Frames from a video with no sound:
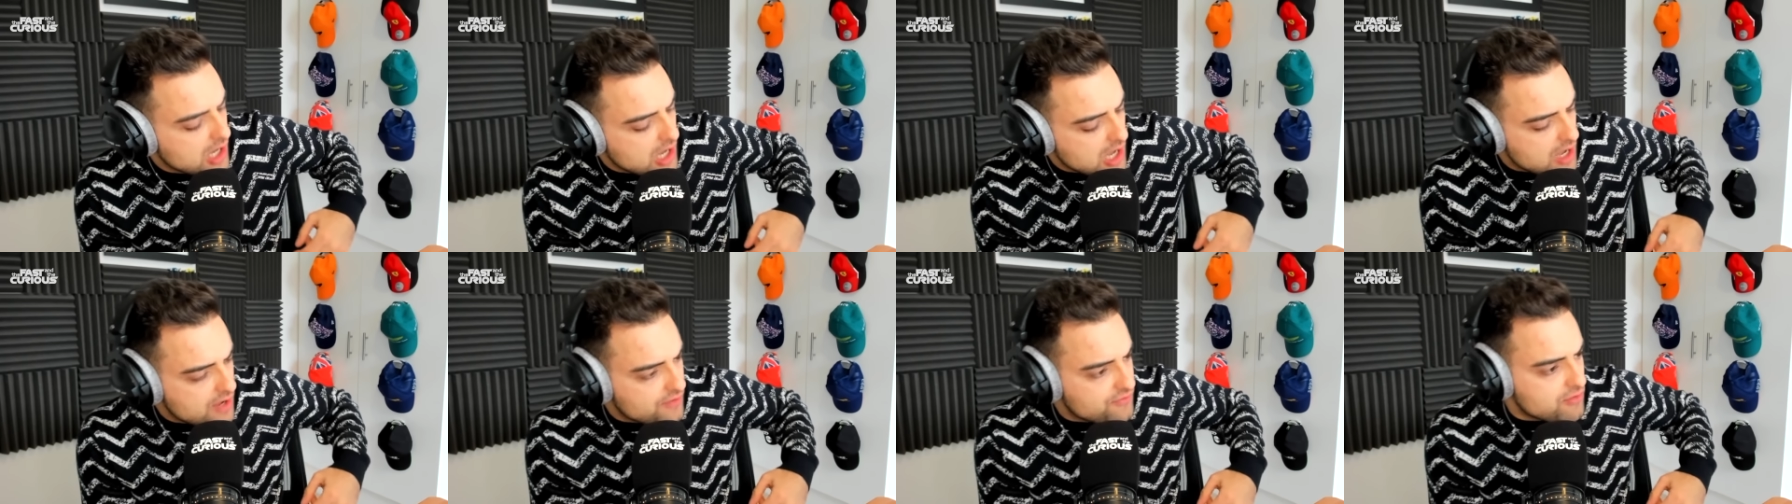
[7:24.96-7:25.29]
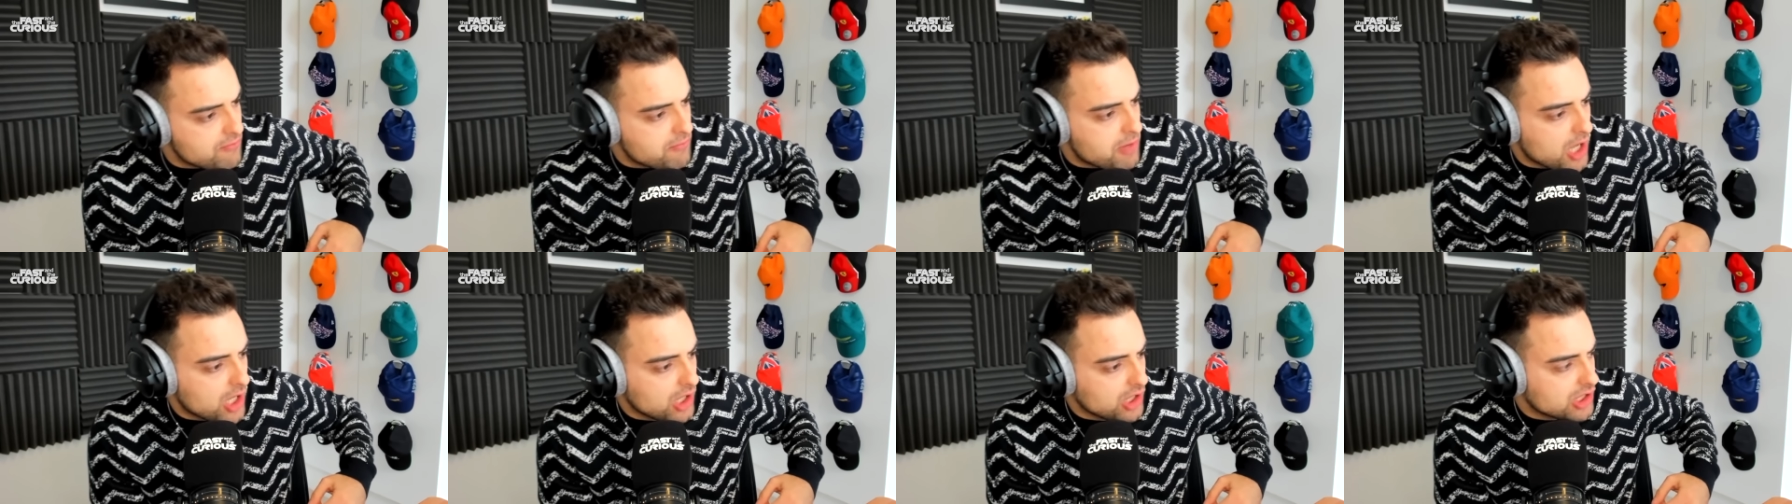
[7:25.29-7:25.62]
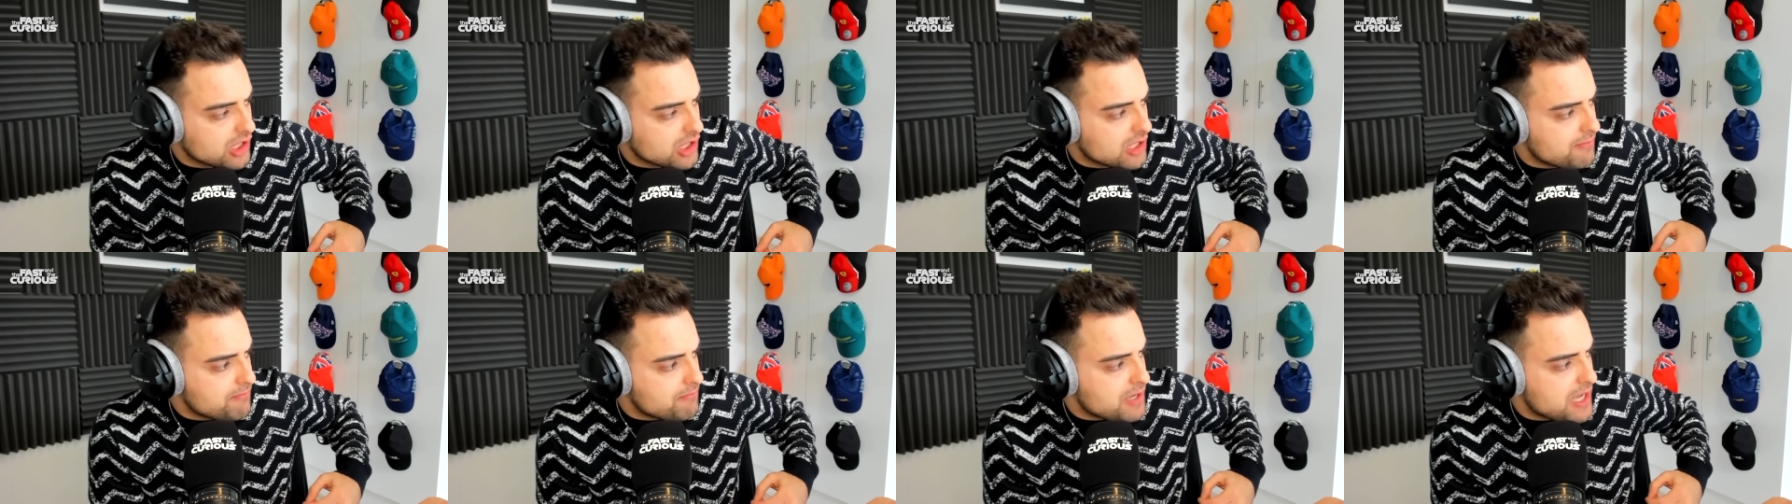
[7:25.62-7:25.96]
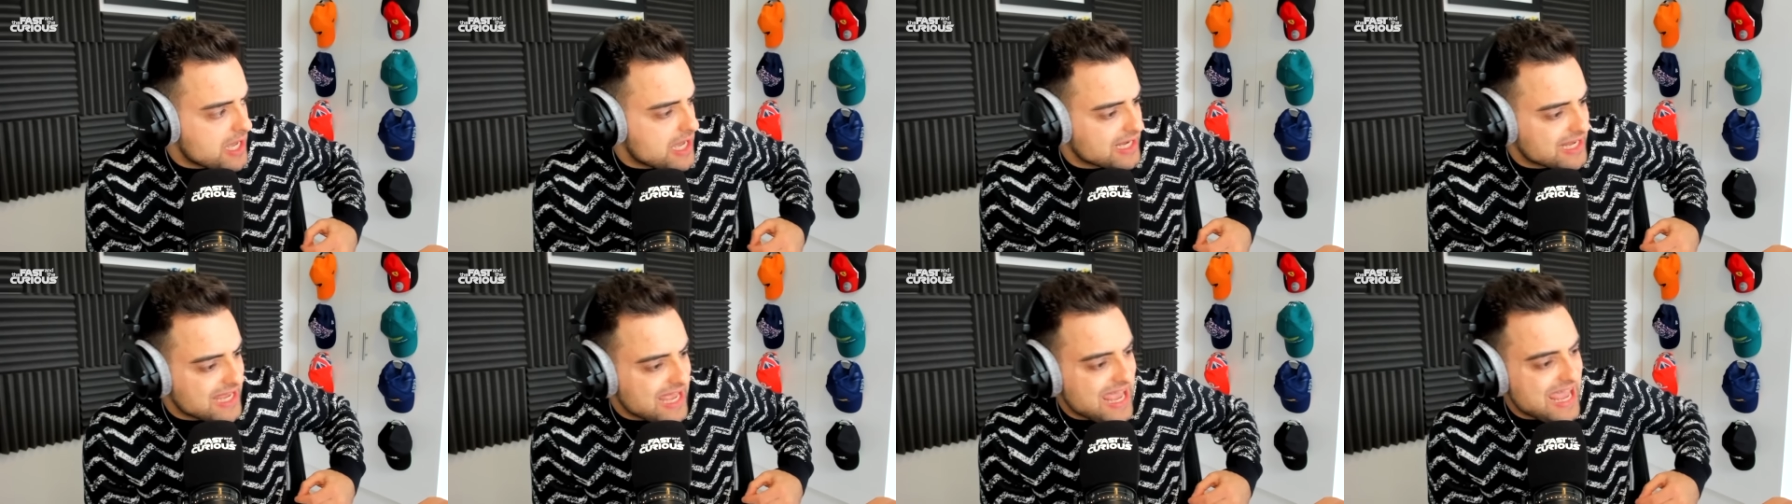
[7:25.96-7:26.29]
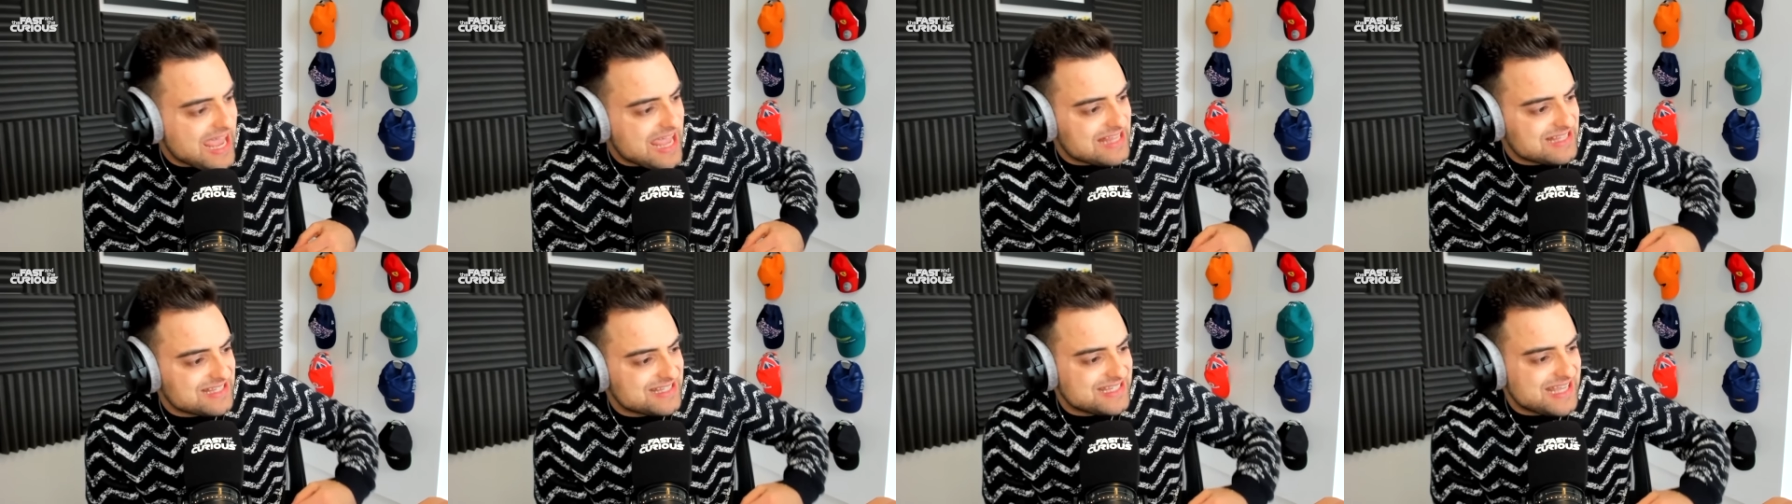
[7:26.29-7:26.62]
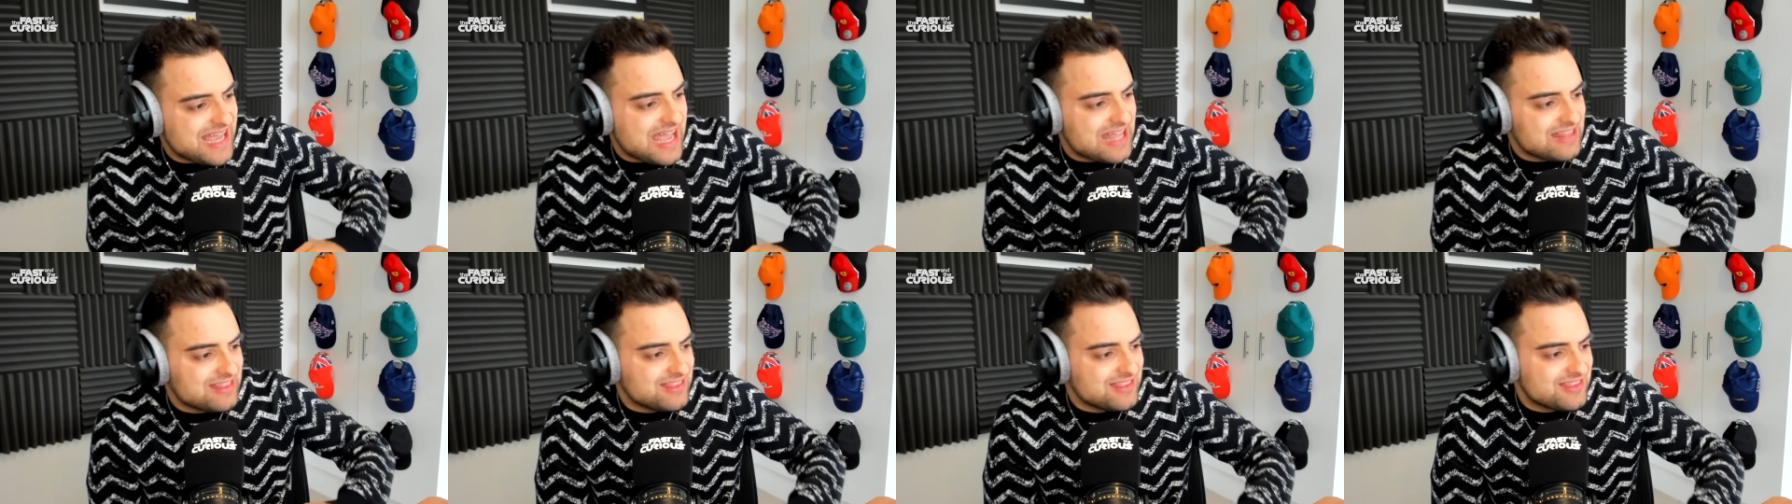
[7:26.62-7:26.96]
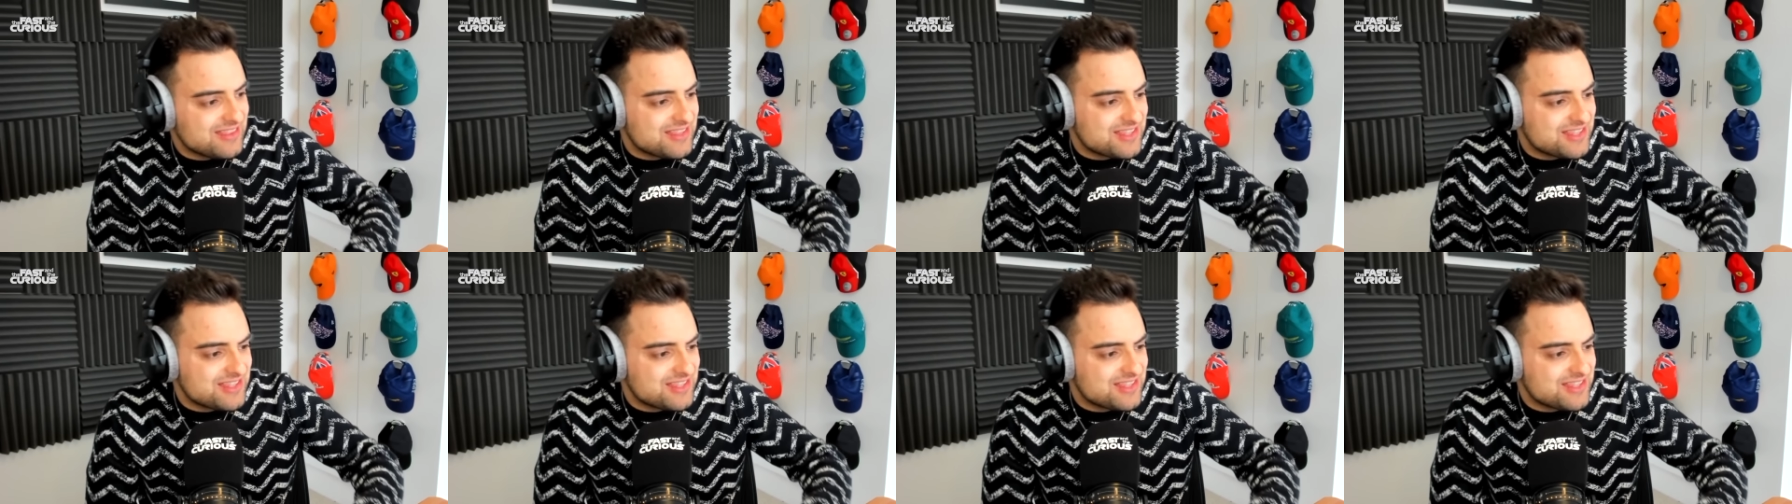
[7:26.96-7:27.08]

from Hulkenberg in tenth.